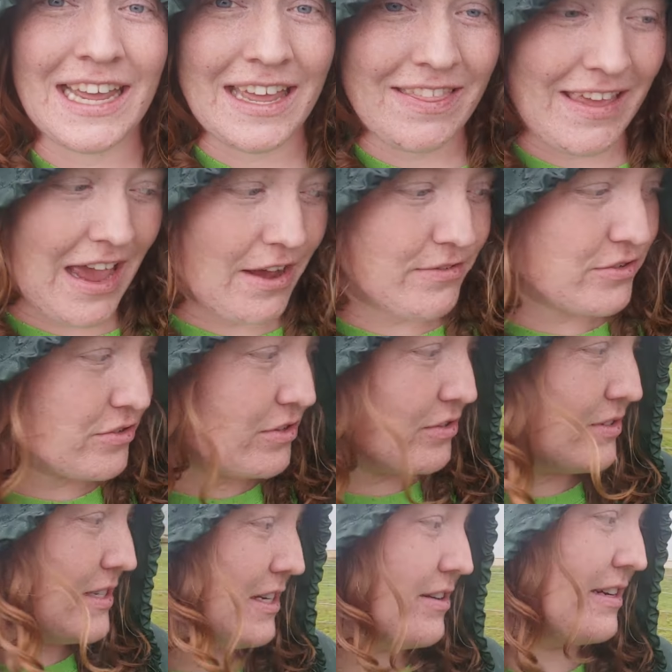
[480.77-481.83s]
in the
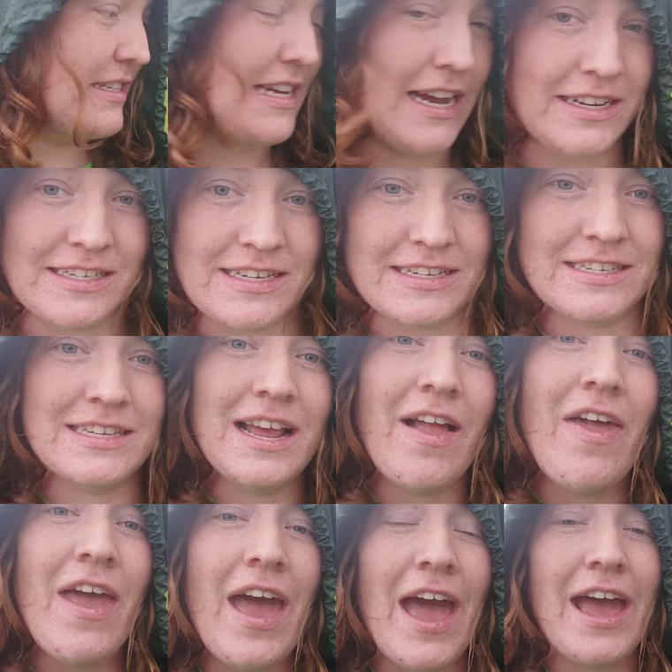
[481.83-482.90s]
afternoons here in Texas.
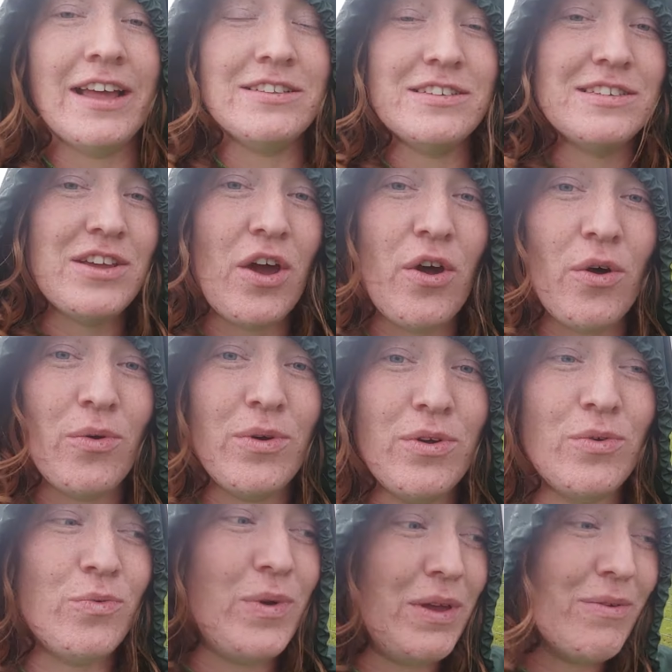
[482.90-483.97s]
And so
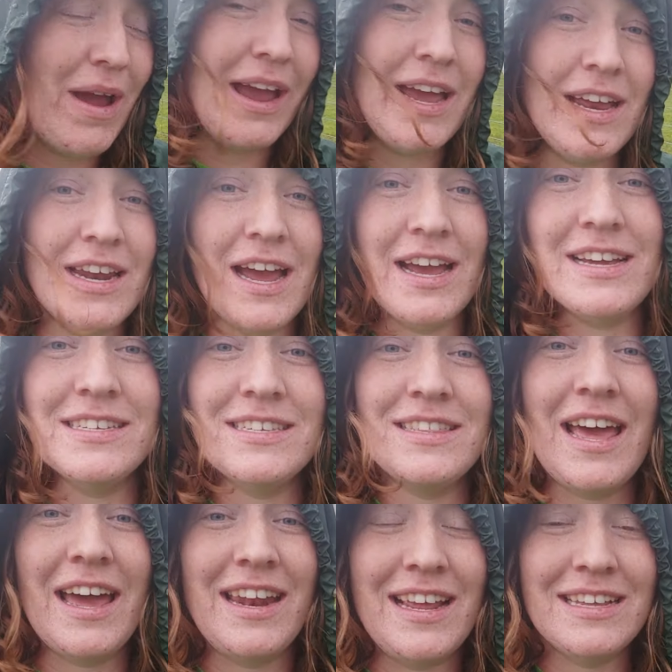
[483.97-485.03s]
we recognize
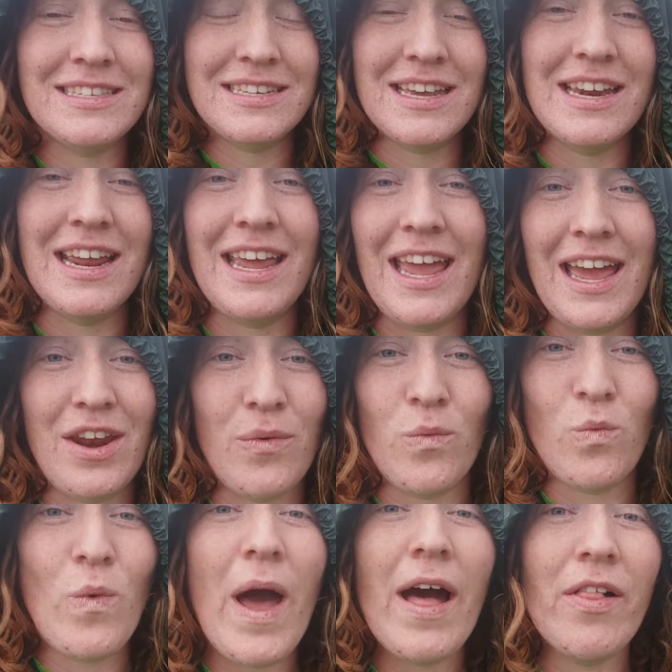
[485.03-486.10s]
that it's gonna get
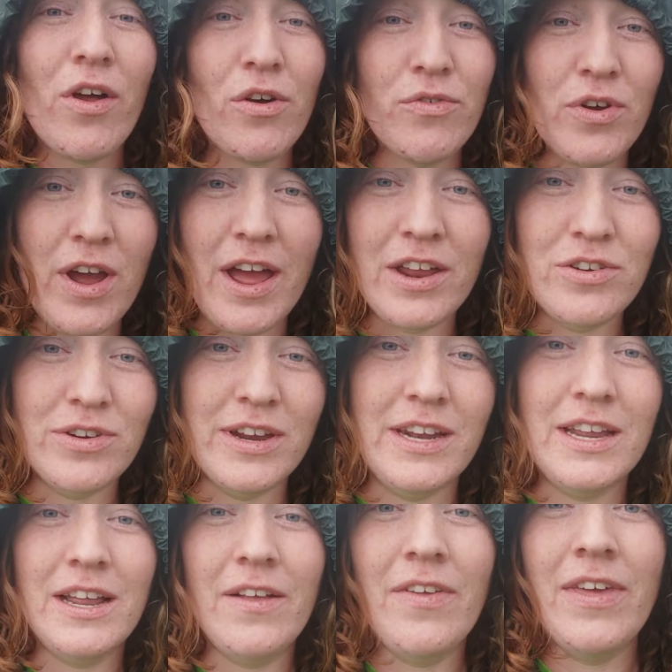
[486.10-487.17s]
well over
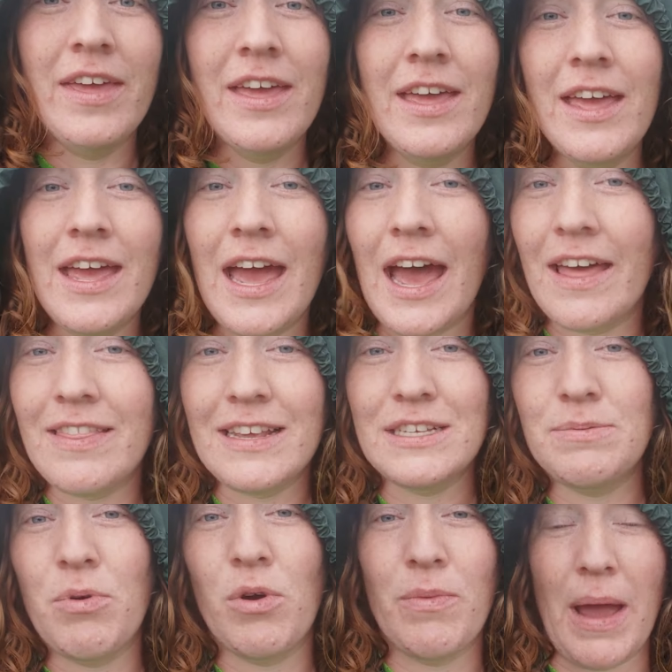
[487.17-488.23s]
100, and these
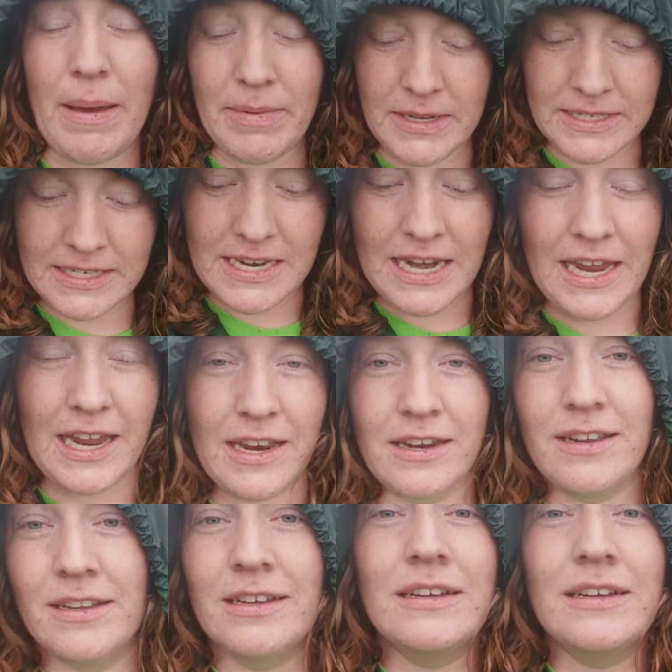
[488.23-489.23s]
poor rabbits need